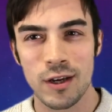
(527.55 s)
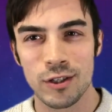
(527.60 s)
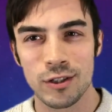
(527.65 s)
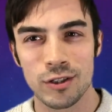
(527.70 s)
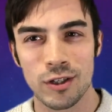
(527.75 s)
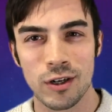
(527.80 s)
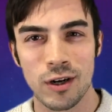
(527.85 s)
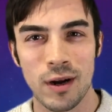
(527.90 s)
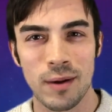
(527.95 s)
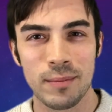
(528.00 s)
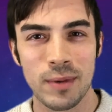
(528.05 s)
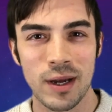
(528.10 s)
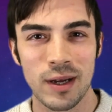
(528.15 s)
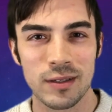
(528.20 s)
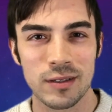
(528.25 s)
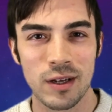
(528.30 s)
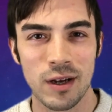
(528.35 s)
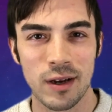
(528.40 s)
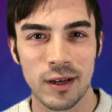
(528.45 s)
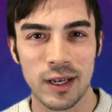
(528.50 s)
Sure, I'm
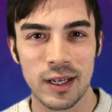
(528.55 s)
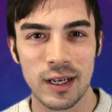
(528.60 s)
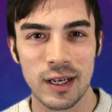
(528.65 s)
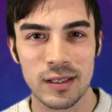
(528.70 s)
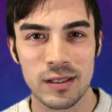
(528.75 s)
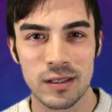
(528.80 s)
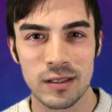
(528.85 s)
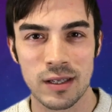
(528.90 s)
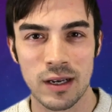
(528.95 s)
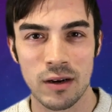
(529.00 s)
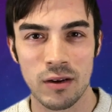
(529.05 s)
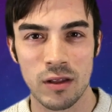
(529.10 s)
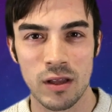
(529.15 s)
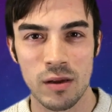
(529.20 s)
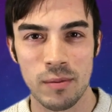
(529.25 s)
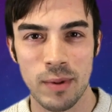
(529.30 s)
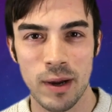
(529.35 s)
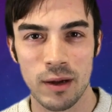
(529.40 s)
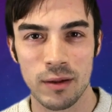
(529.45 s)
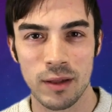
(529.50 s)
not talking
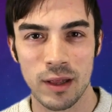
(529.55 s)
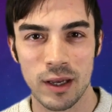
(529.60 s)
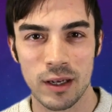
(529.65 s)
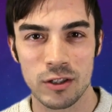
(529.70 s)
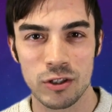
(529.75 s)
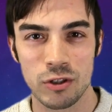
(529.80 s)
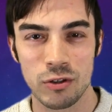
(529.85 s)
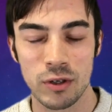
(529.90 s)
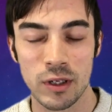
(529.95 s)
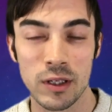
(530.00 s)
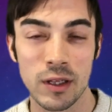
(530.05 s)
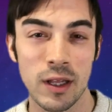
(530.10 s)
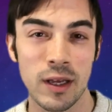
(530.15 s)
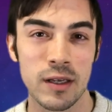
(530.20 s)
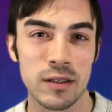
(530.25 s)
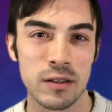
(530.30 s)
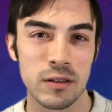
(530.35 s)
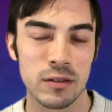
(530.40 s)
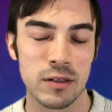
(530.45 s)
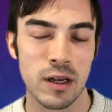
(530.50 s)
necessarily about like shooting
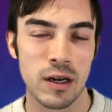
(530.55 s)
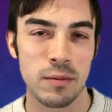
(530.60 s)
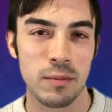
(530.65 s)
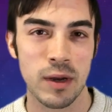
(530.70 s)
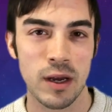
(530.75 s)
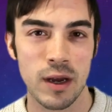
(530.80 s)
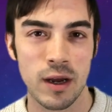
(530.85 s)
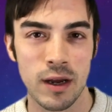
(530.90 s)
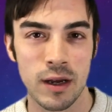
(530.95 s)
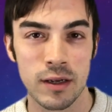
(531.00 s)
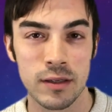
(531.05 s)
lasers out of my